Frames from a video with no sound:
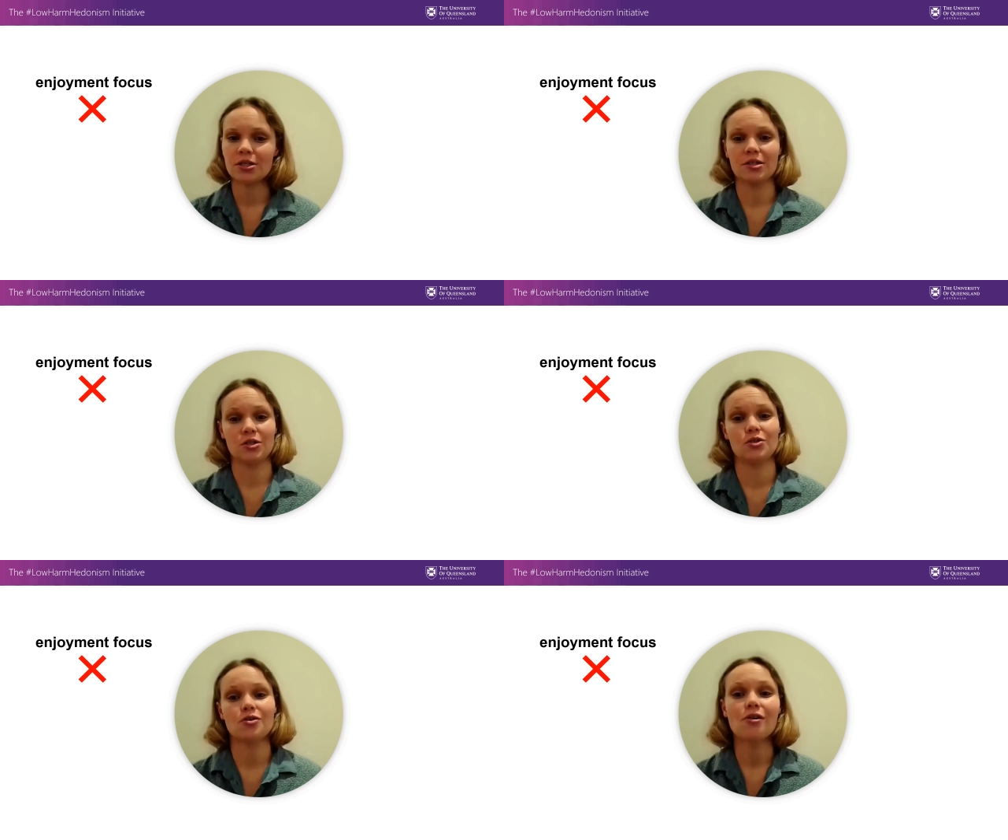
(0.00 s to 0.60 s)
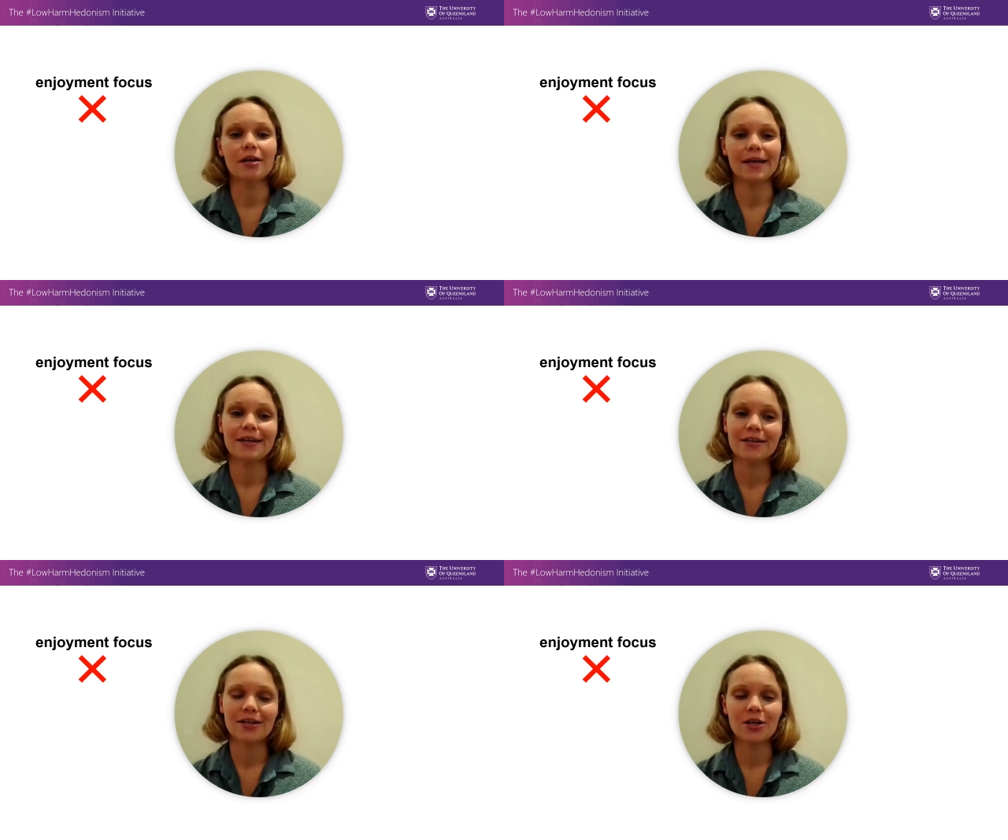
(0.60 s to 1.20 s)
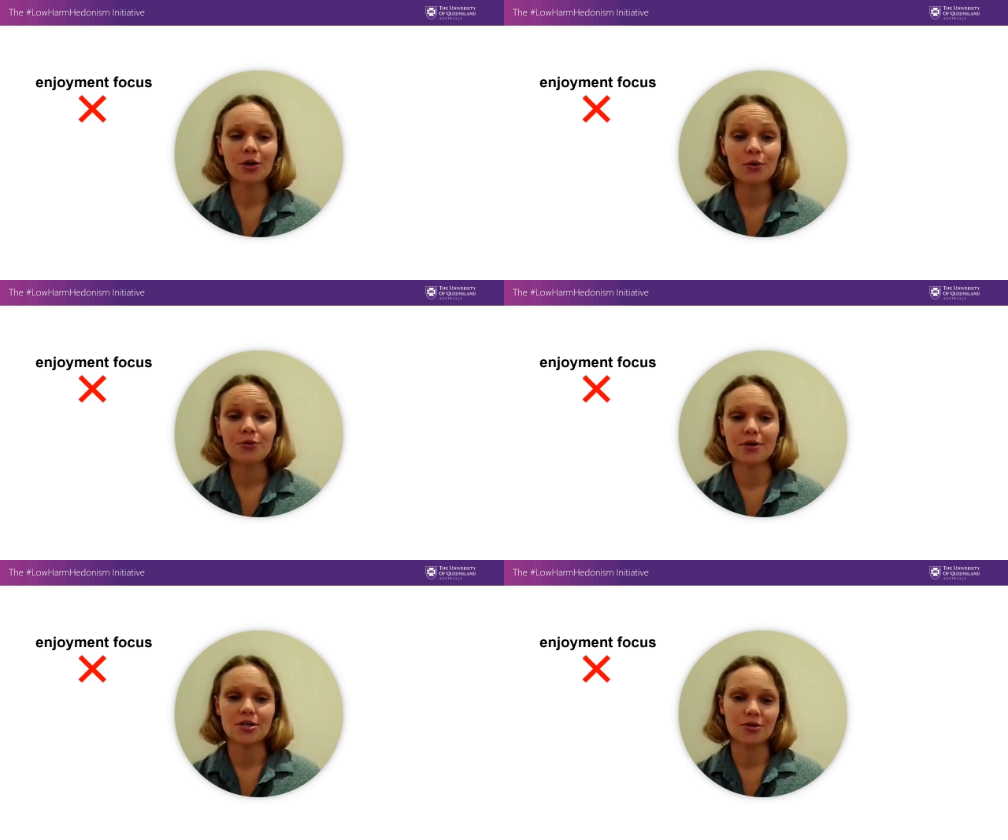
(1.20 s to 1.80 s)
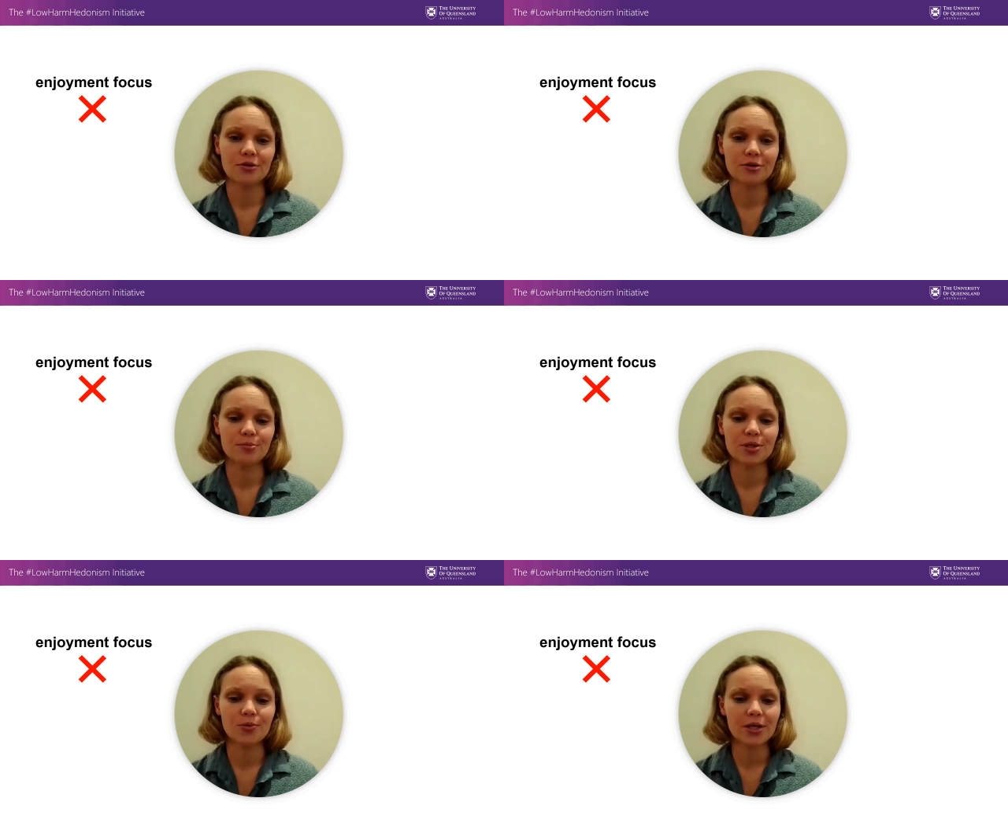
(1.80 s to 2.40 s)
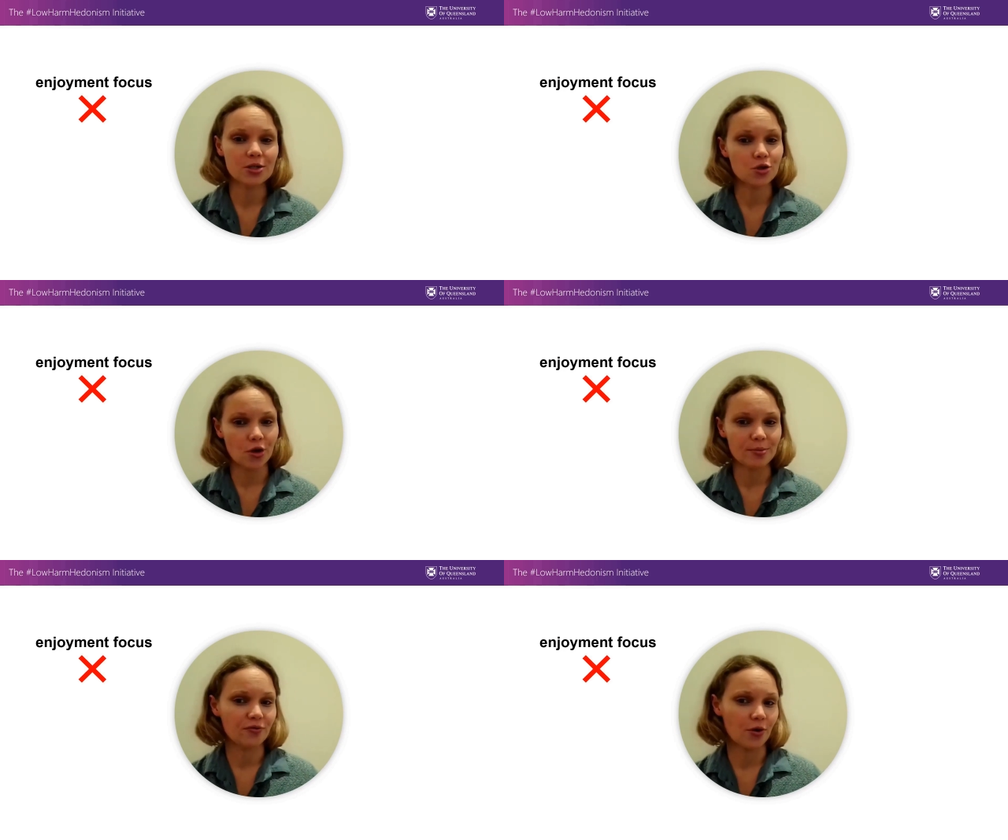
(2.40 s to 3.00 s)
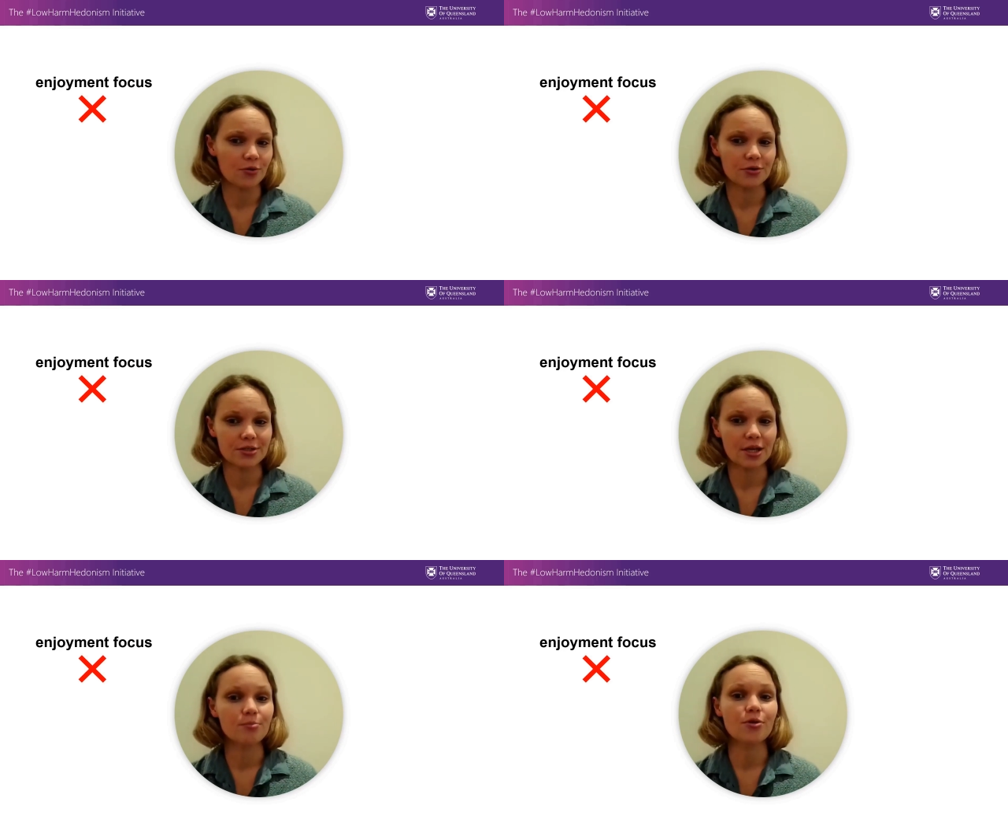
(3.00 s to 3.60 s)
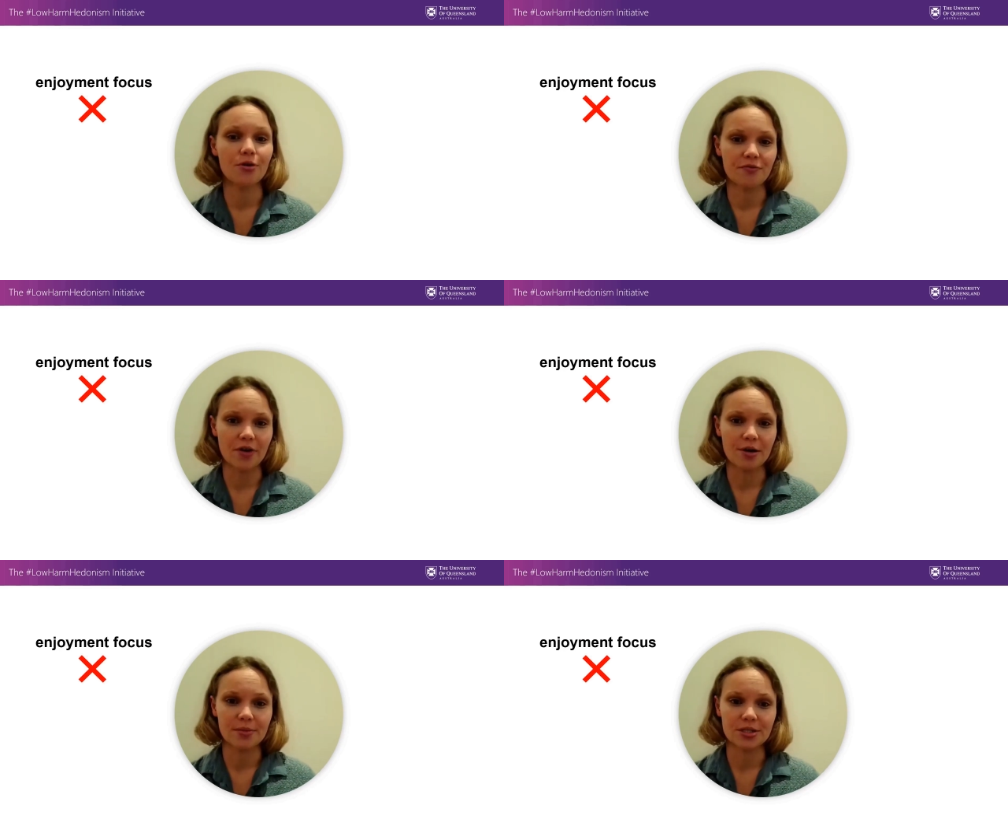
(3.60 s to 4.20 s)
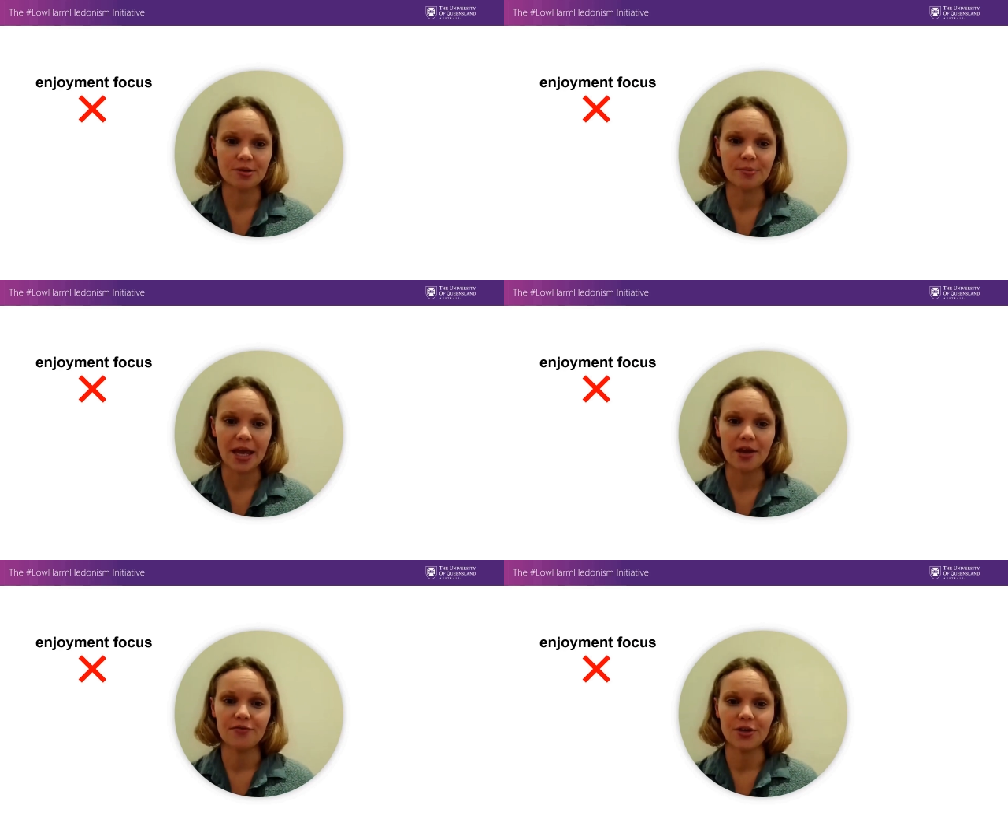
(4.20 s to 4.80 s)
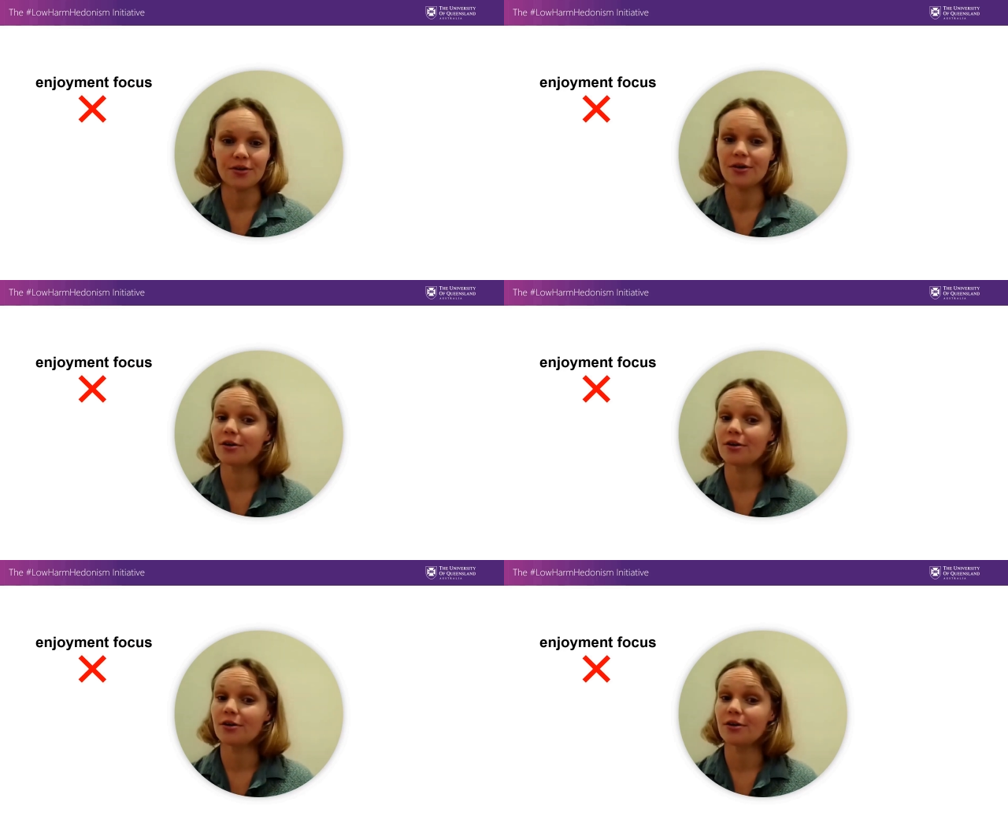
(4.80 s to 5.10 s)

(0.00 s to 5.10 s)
a strong link and no threshold between enjoyment focus and pro-environmental behavior